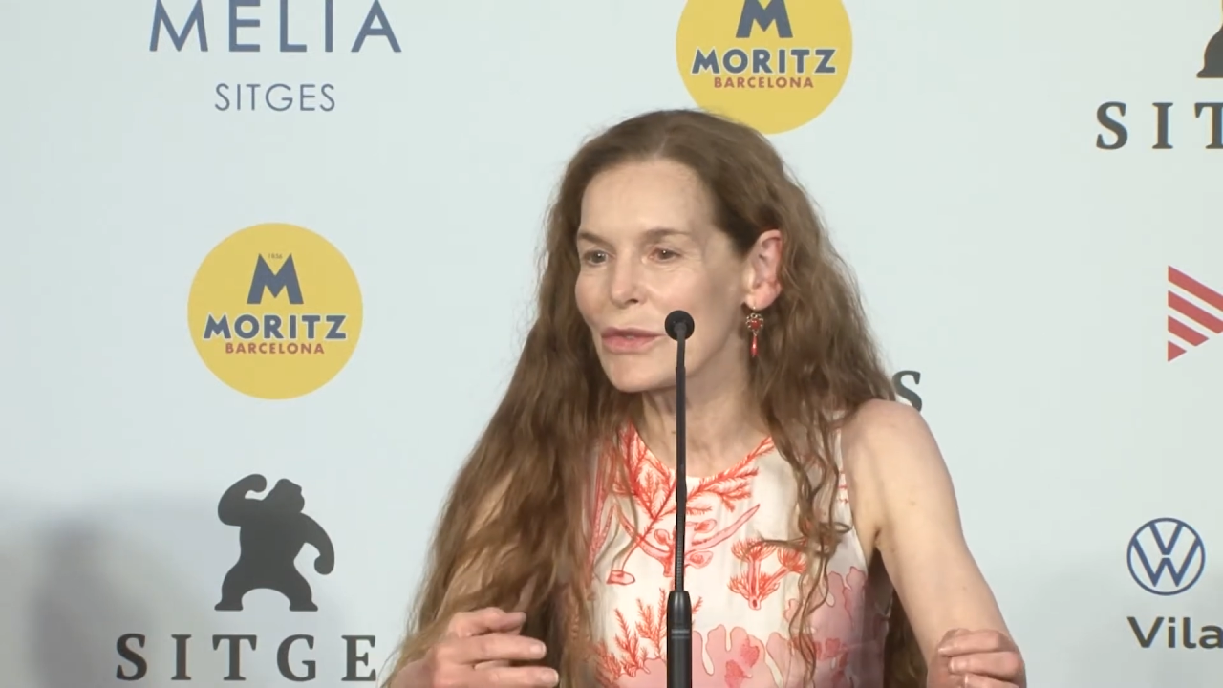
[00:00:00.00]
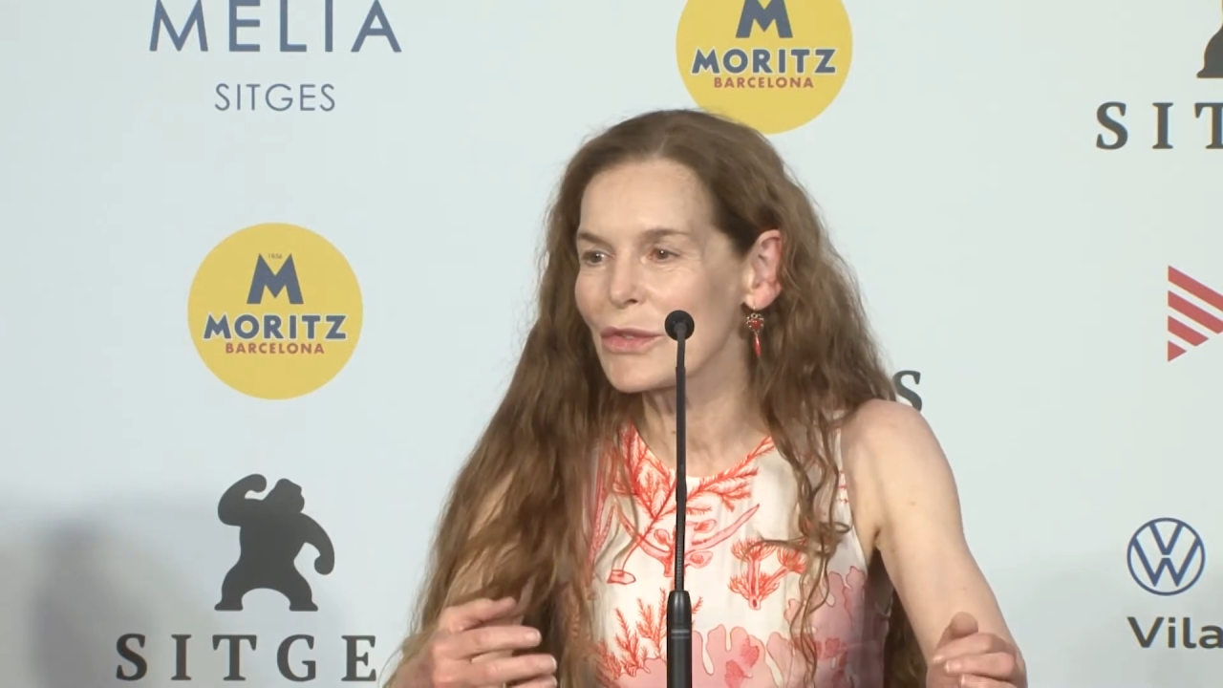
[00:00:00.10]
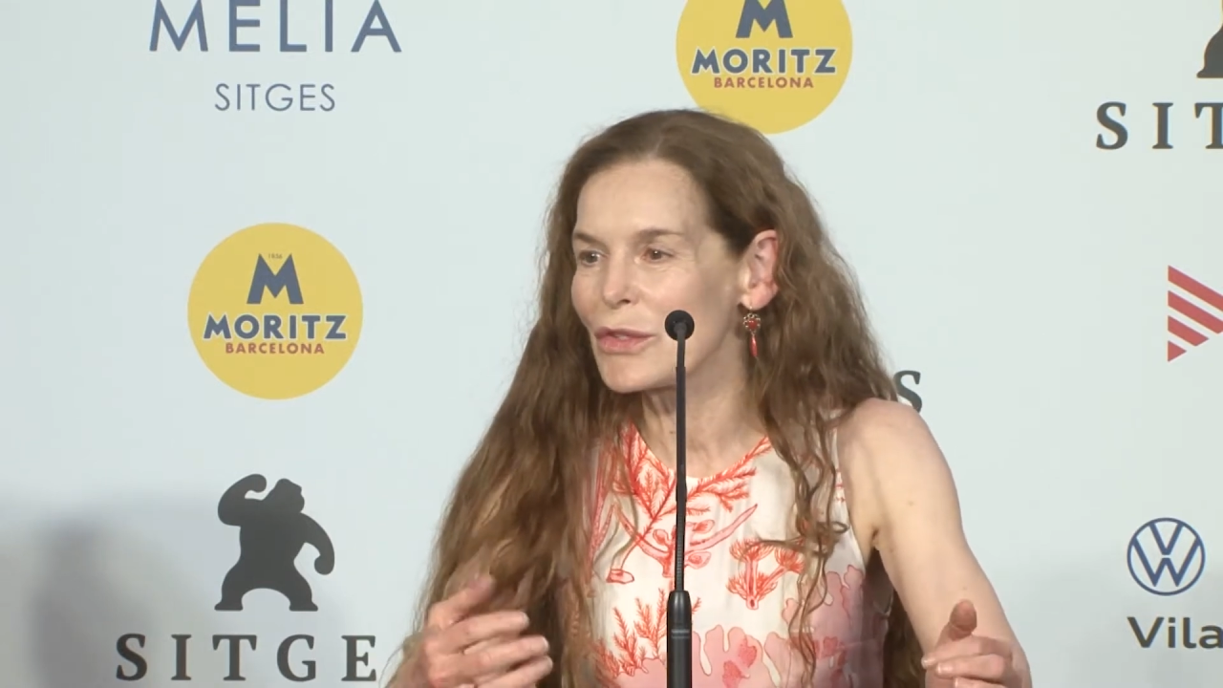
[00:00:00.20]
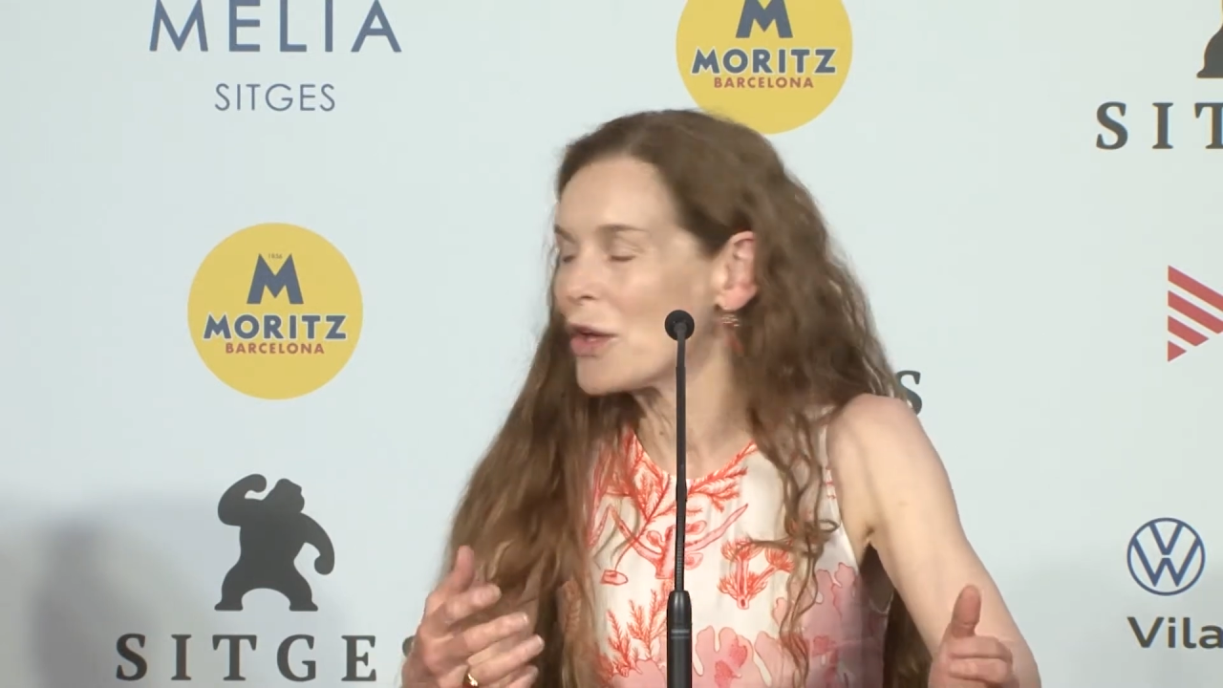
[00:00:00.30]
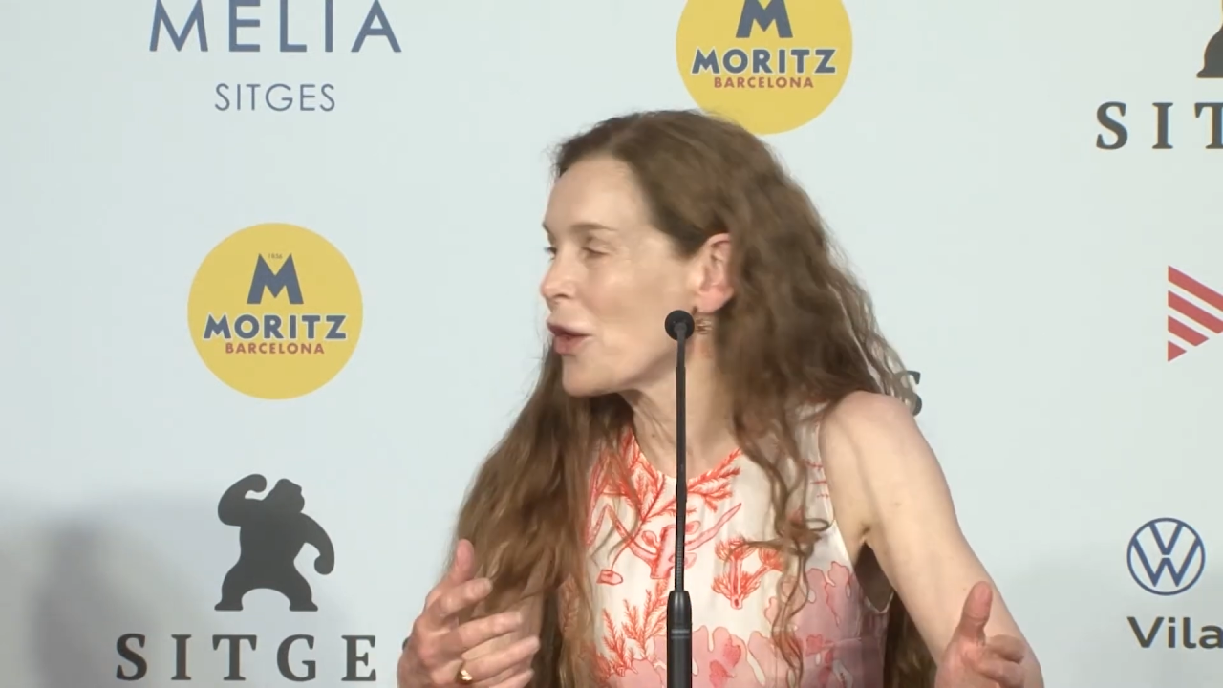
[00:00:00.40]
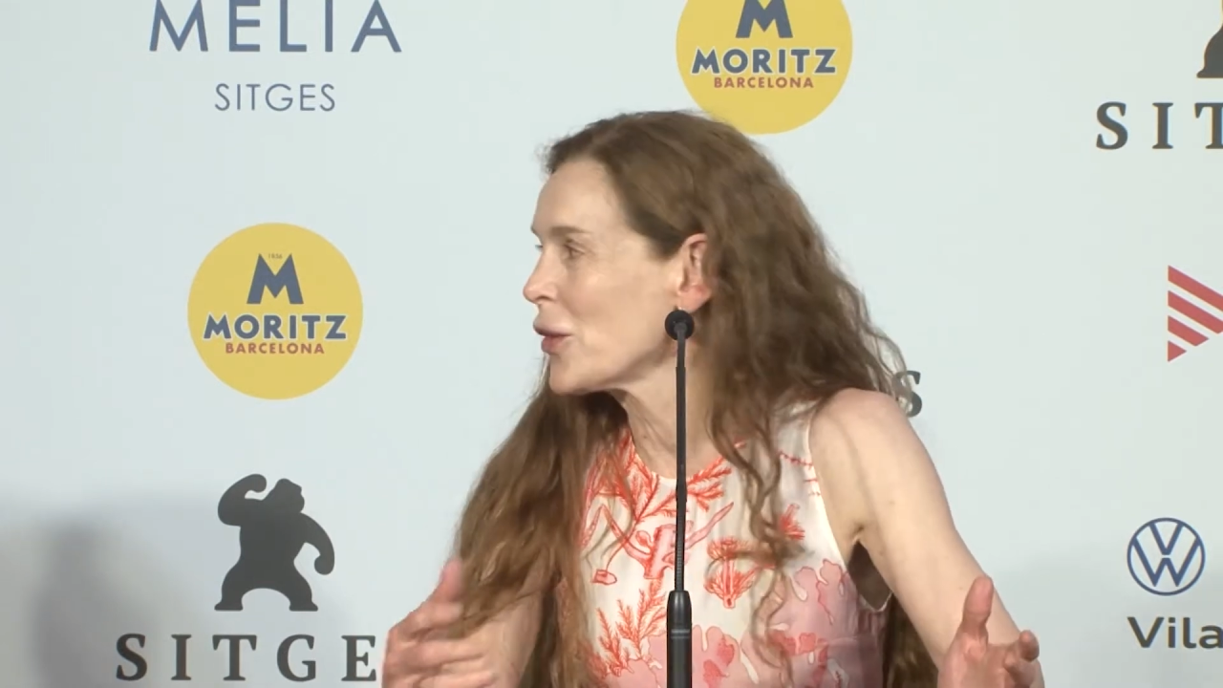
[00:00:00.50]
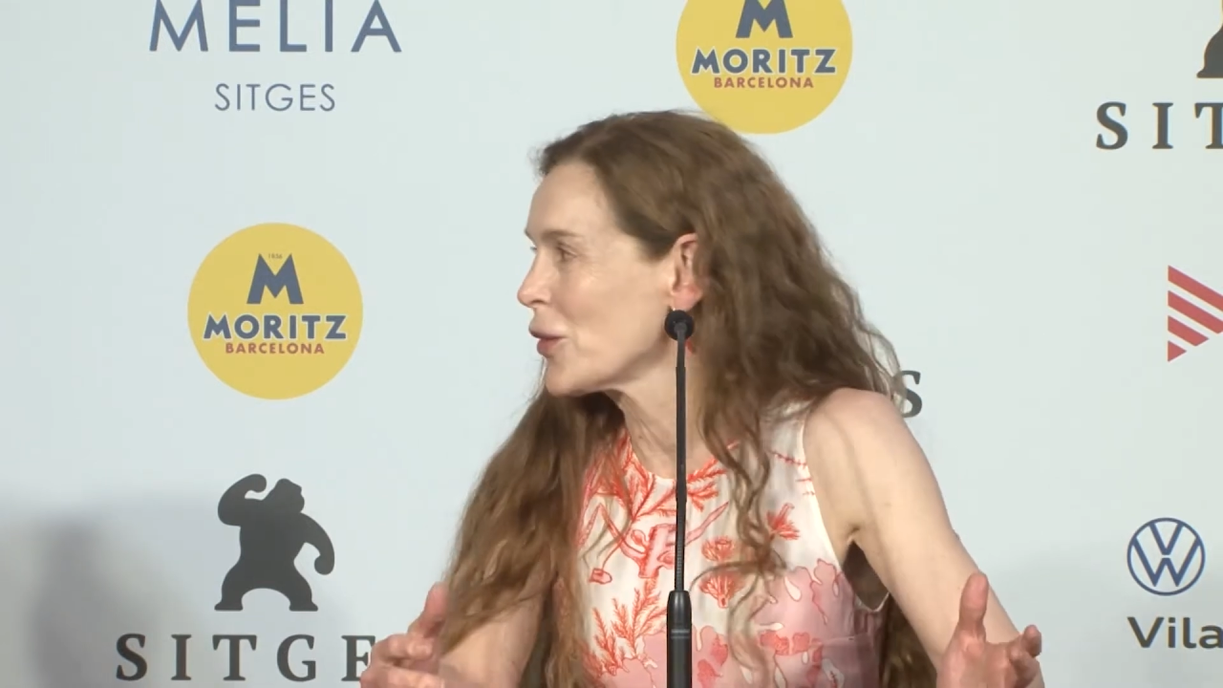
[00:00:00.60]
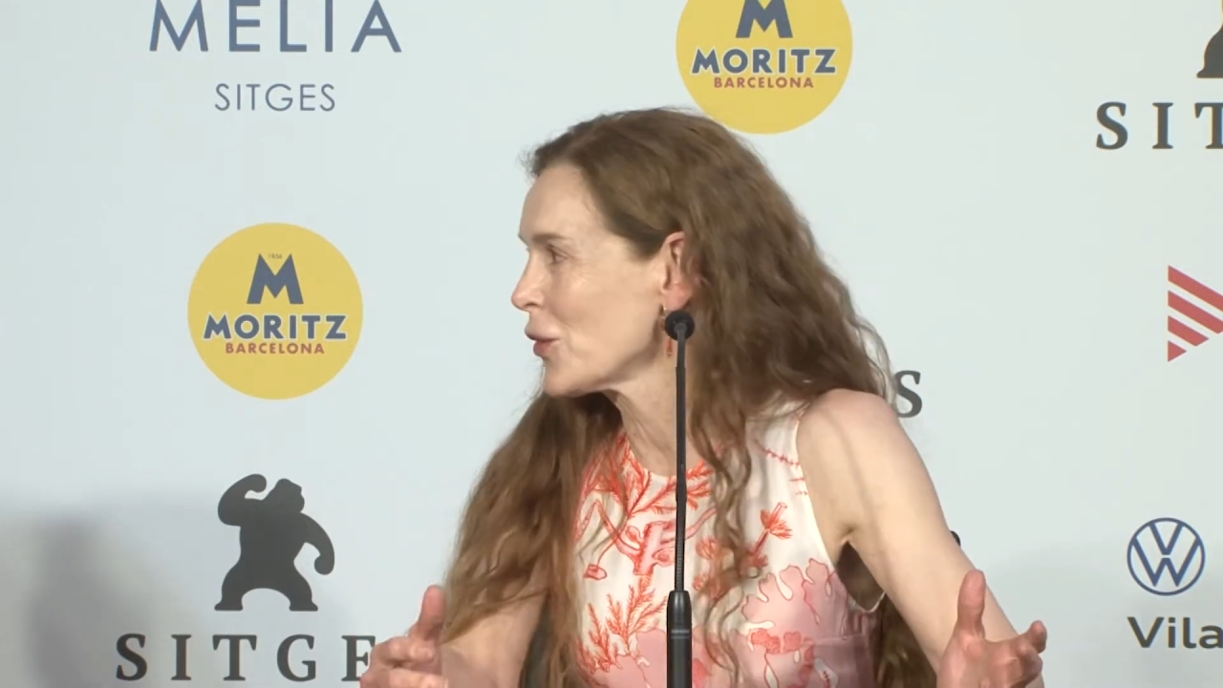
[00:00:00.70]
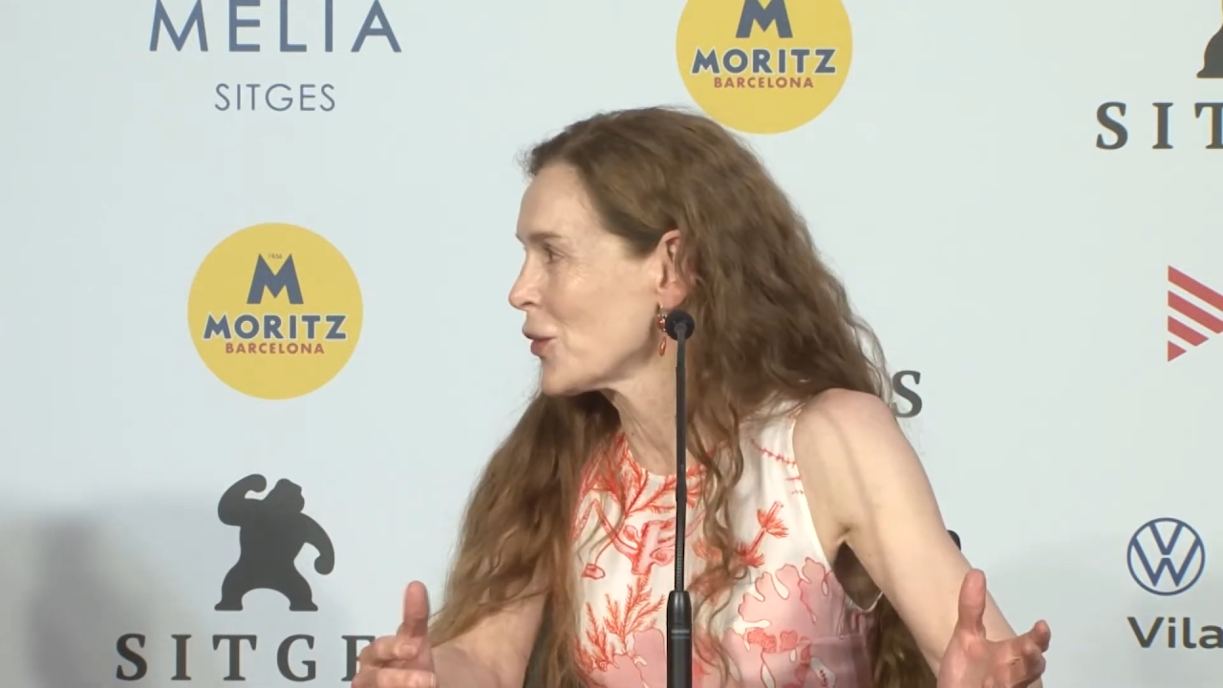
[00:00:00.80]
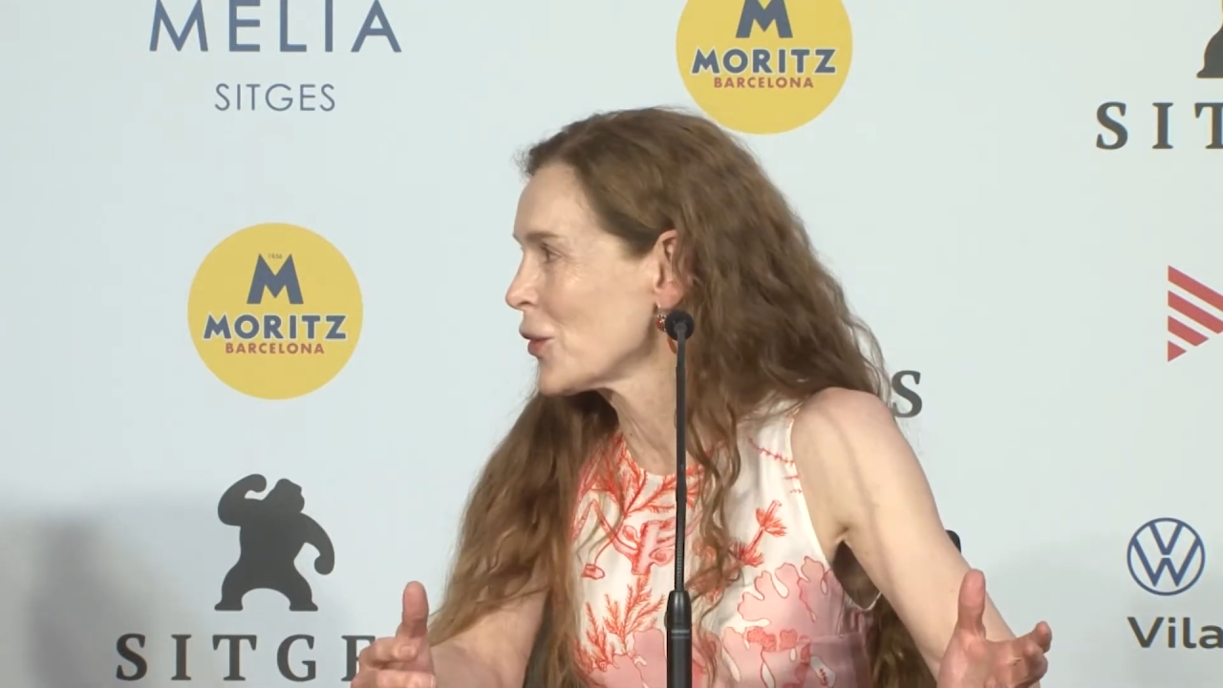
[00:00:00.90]

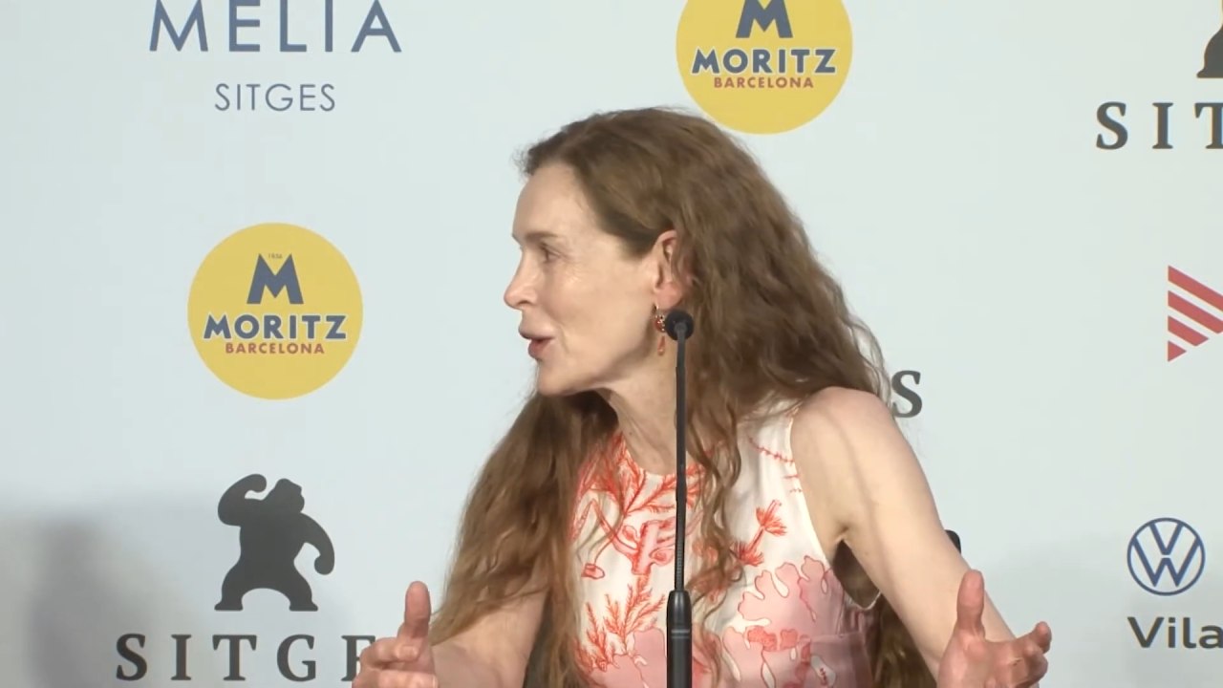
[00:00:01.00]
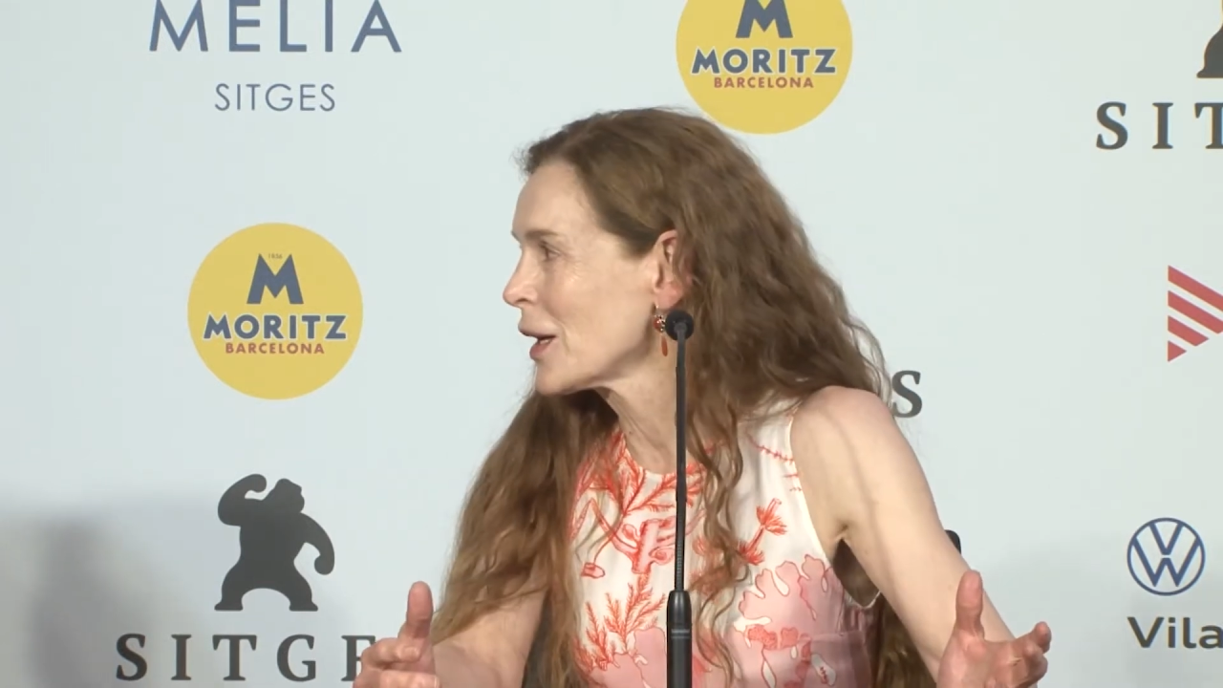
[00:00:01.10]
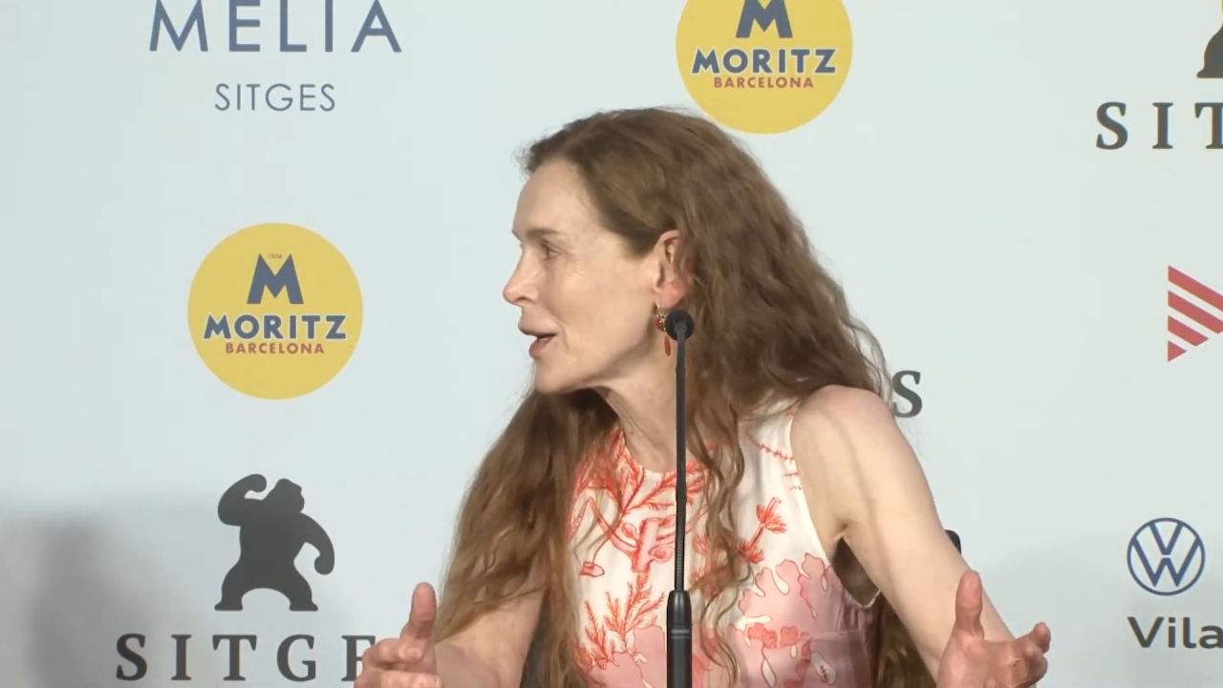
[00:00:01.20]
so